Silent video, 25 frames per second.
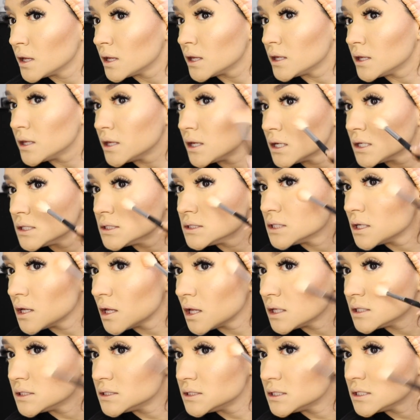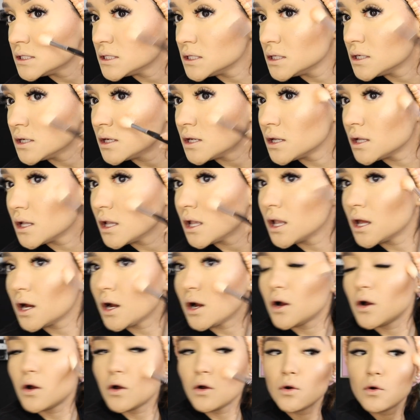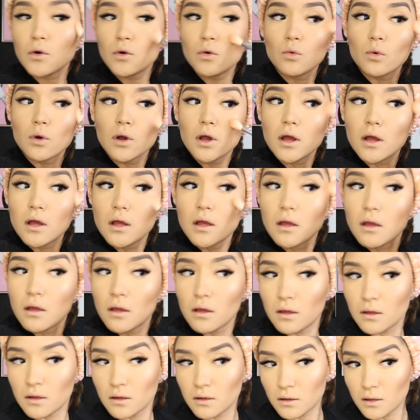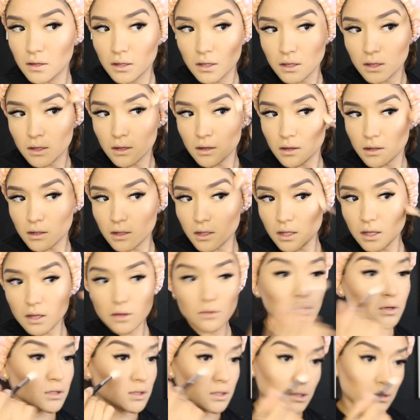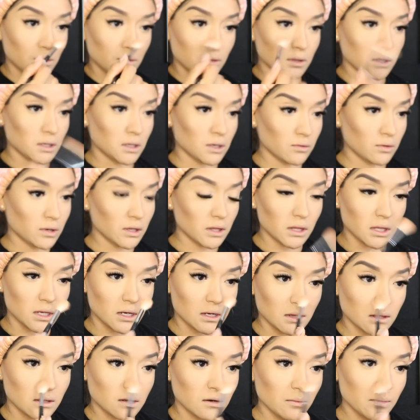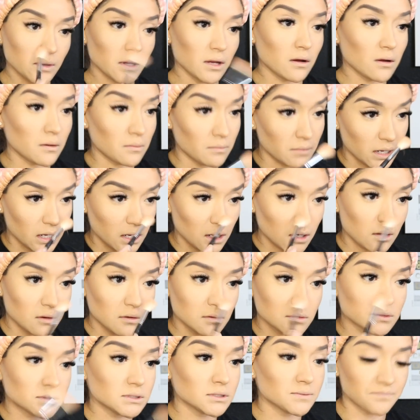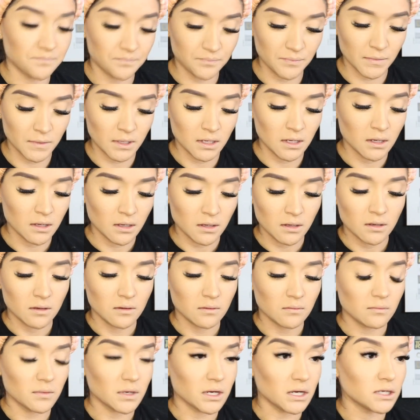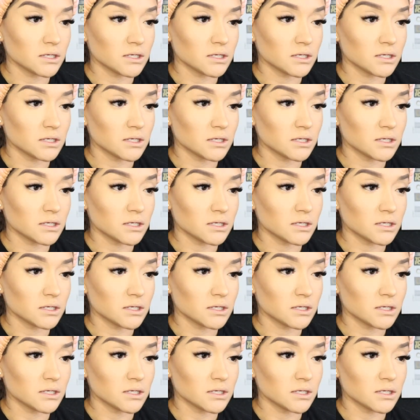Yes, hunty, glow. Glow, glow, glow. And then a little bit on my nose. But I